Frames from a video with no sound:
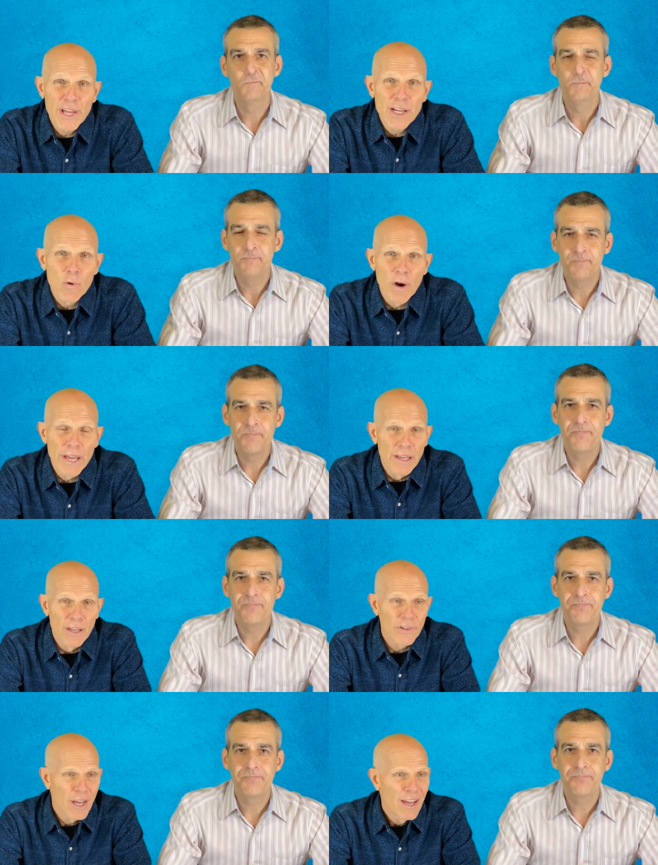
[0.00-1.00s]
Speaker 1: takeaway
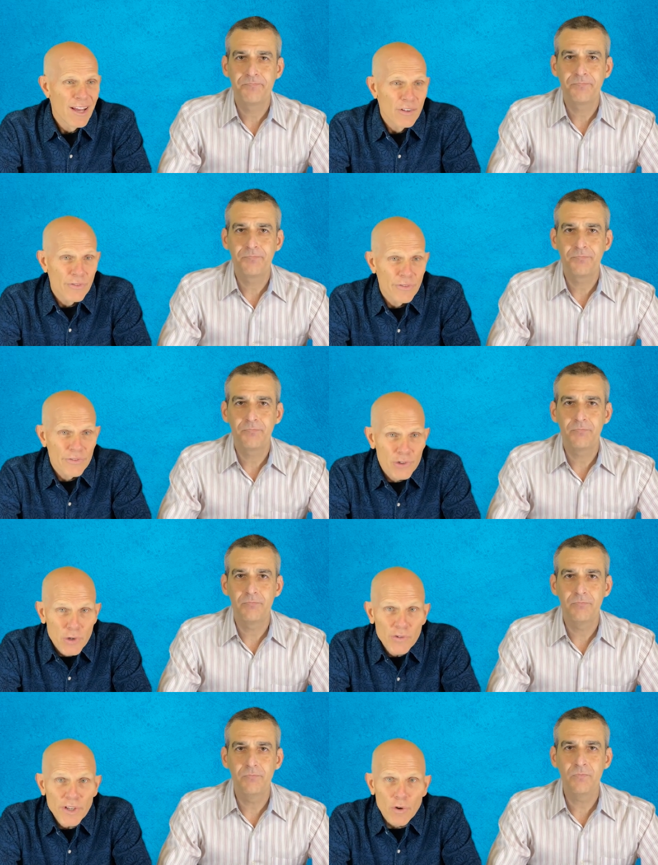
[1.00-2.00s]
is
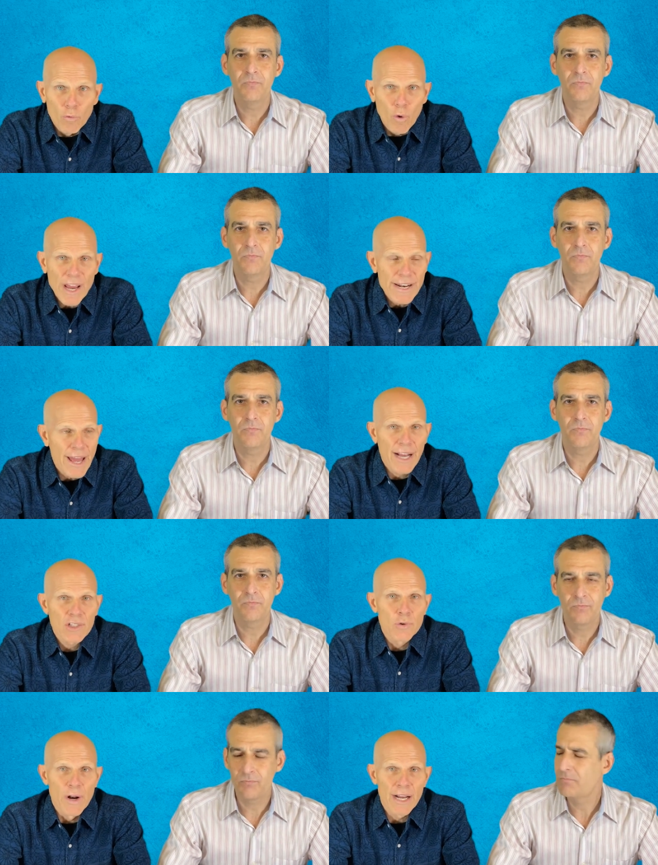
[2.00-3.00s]
choosing the right
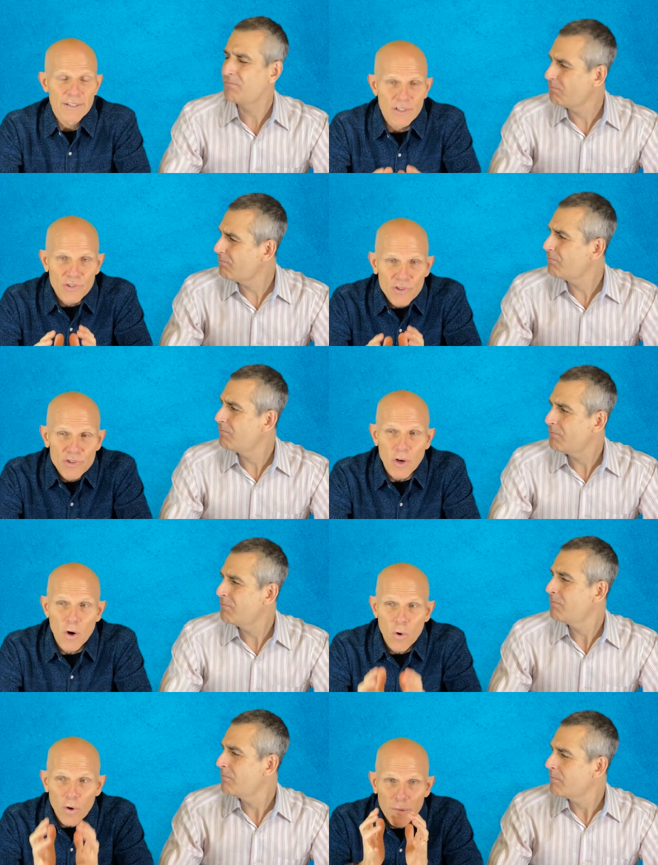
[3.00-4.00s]
extract is
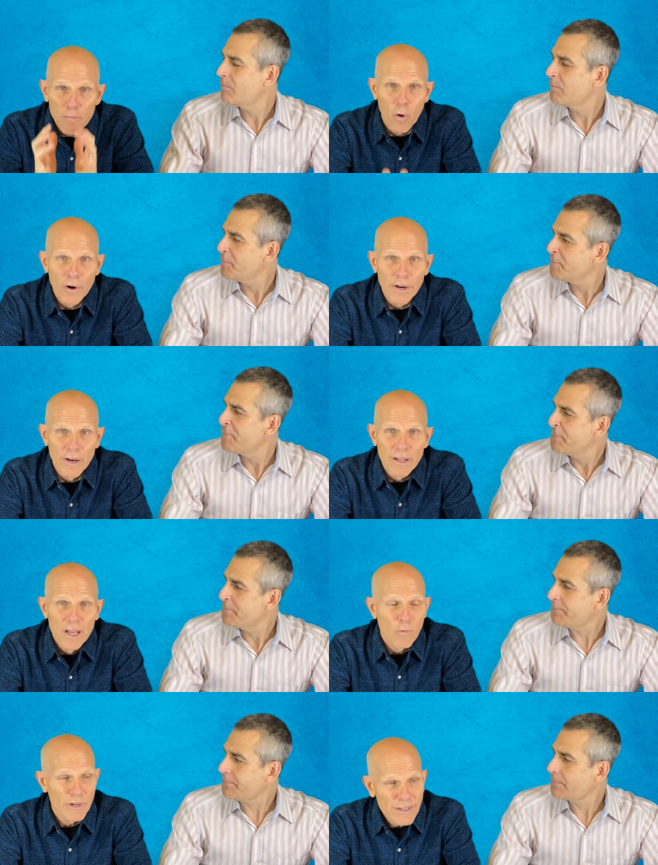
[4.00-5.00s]
so important.
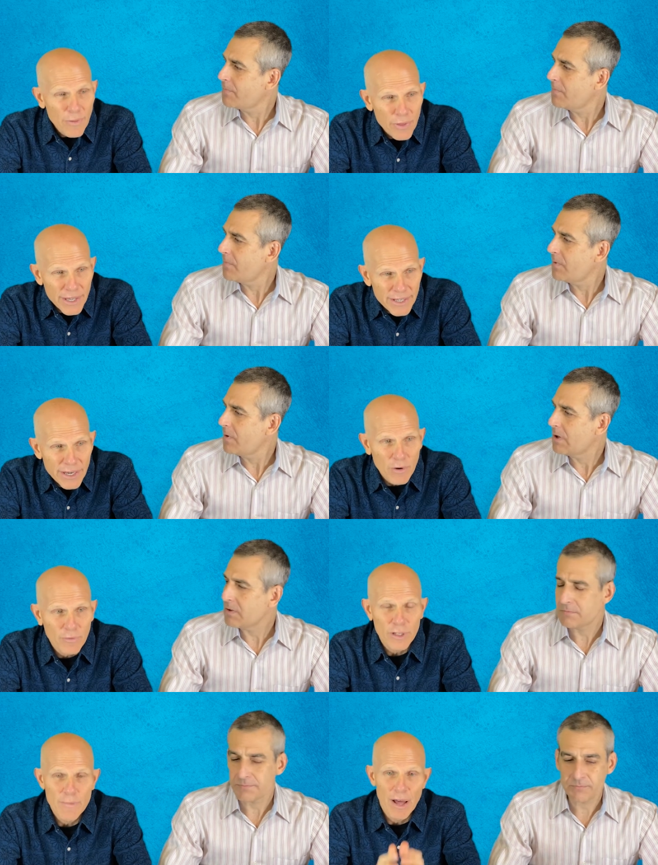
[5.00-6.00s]
We need to think
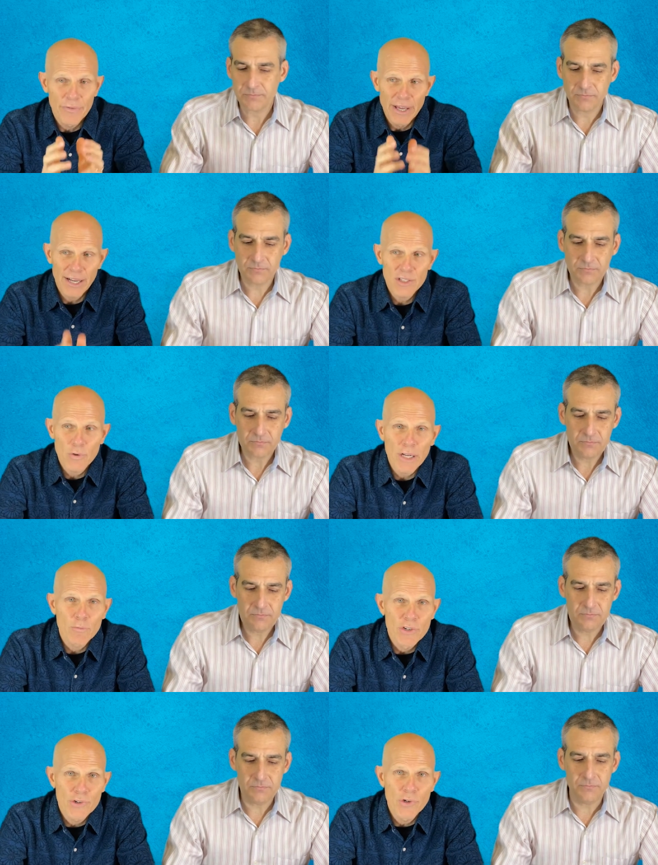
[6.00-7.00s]
carefully about the extract
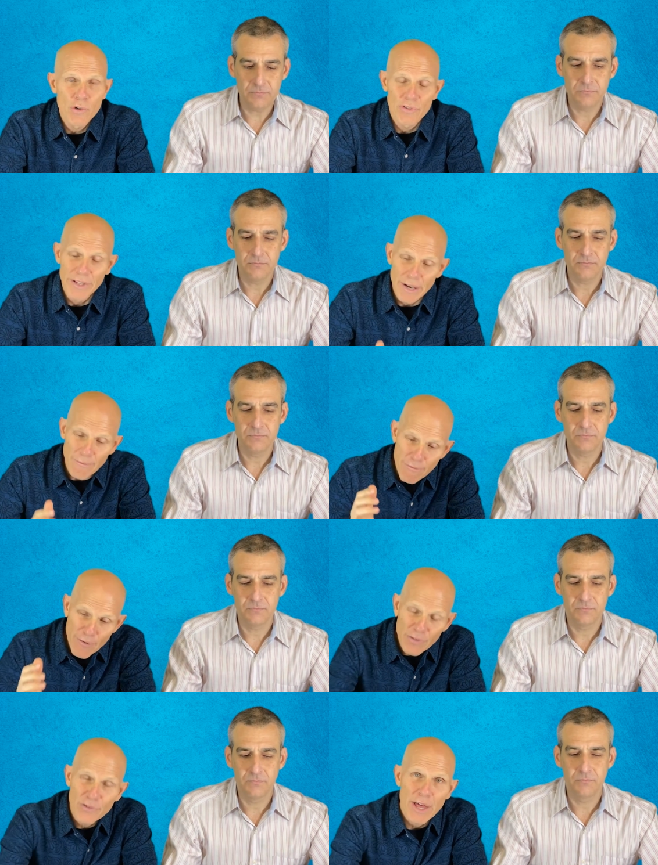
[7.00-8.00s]
we choose and that it
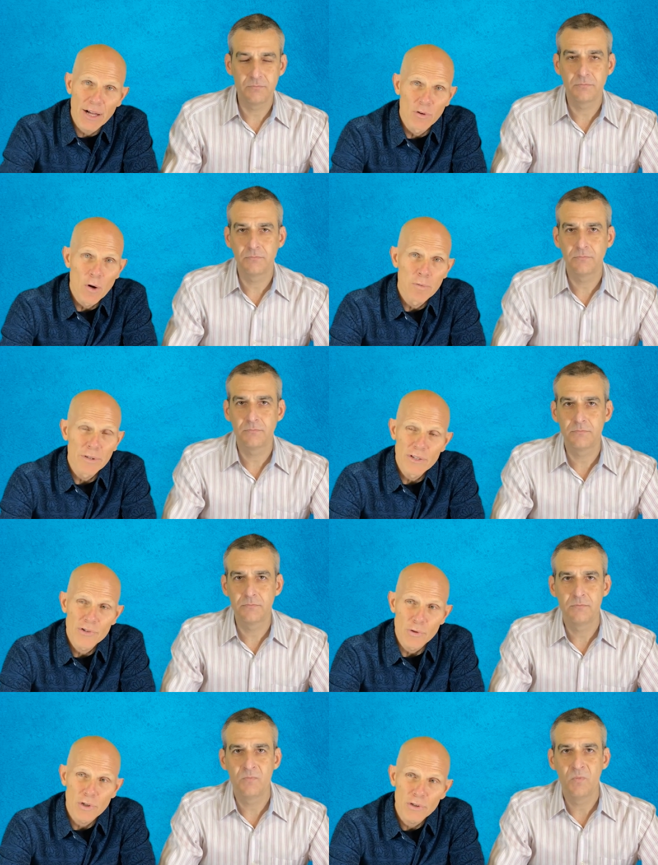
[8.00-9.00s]
fits that global
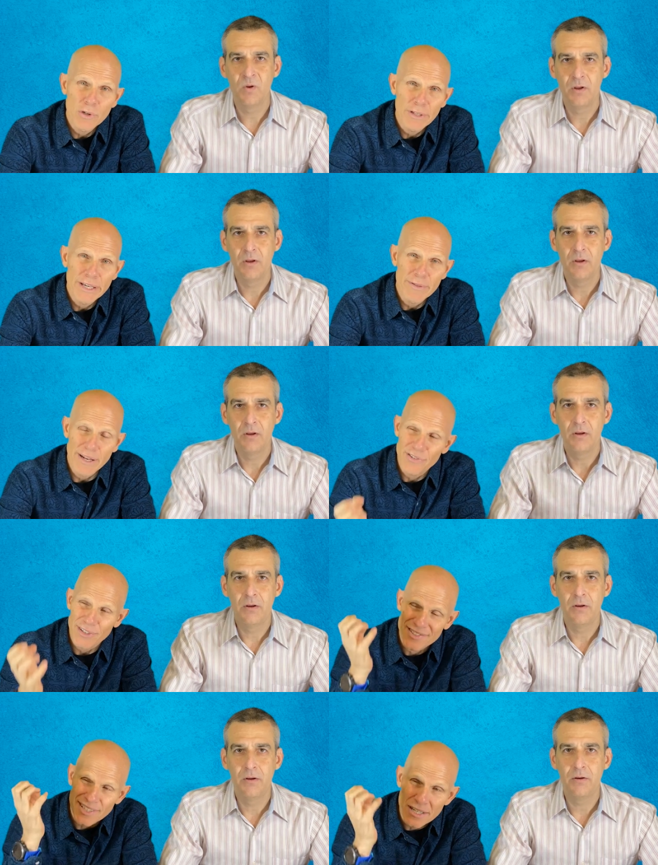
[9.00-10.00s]
issue clearly, that it's a
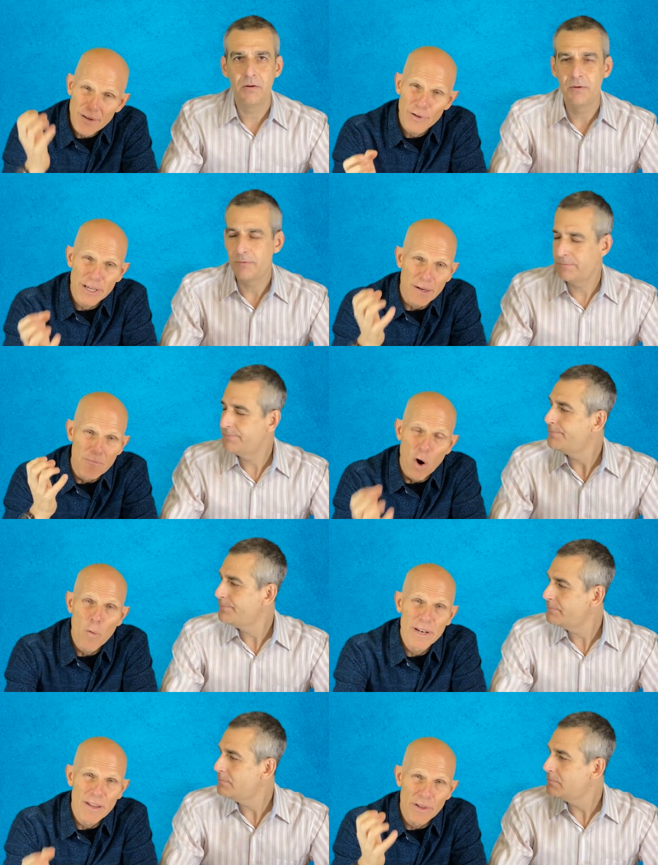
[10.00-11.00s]
significant
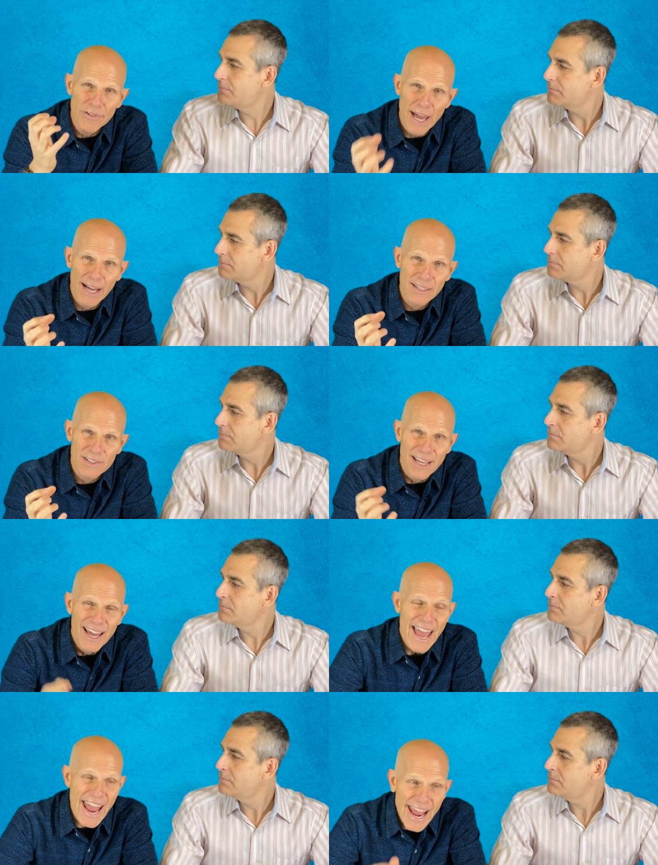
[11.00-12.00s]
moment in the text,
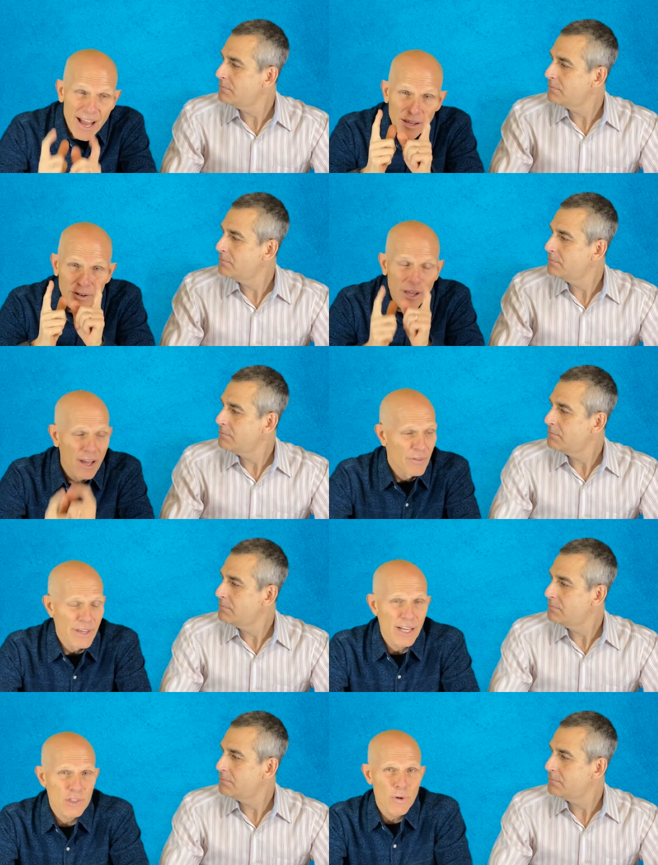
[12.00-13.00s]
and the
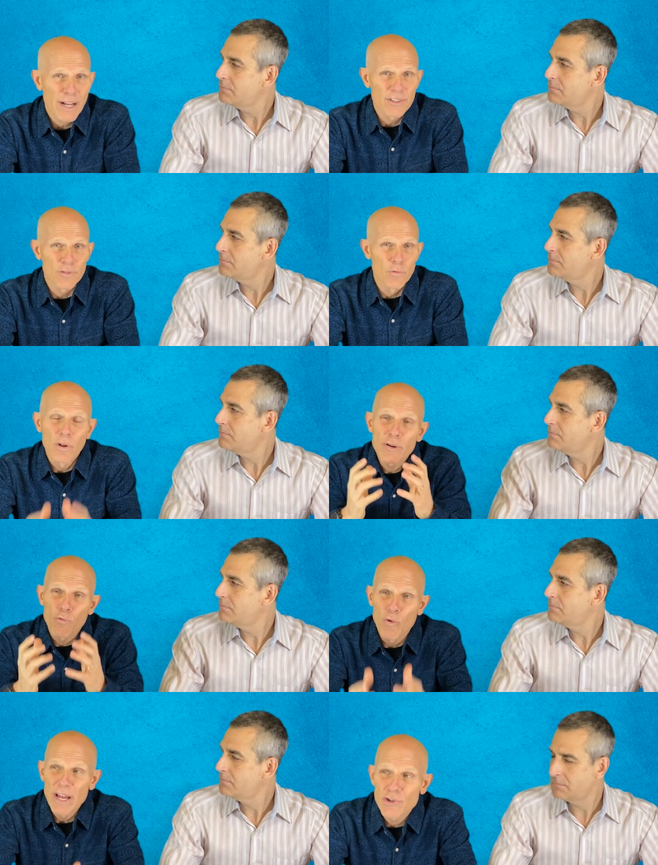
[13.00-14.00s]
extract is really
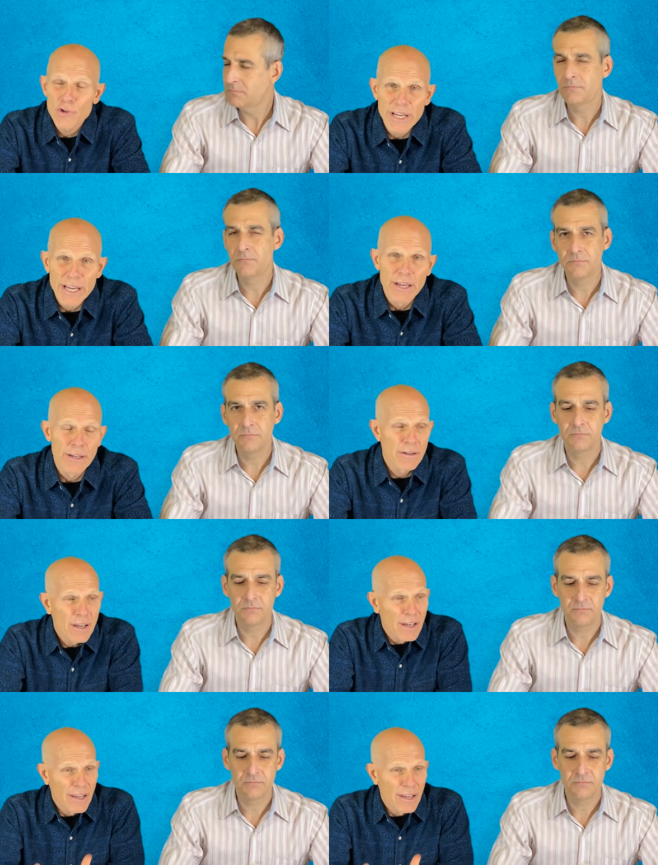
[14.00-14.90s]
rich in